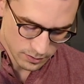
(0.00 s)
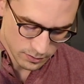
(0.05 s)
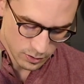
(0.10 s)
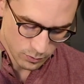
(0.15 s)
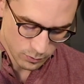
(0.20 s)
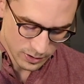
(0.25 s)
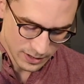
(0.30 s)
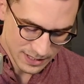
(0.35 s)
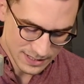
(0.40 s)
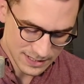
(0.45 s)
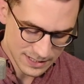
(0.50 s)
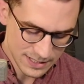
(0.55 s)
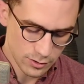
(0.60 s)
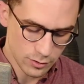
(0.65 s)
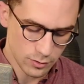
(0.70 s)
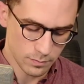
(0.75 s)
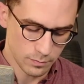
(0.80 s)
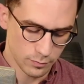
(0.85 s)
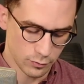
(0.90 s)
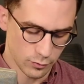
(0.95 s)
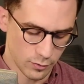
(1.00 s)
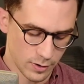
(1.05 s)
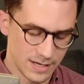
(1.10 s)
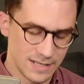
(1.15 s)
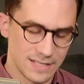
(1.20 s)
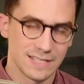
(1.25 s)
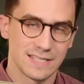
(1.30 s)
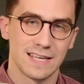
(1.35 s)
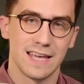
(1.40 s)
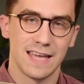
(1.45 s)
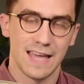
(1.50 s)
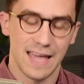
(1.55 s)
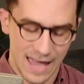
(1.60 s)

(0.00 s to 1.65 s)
you want to consider price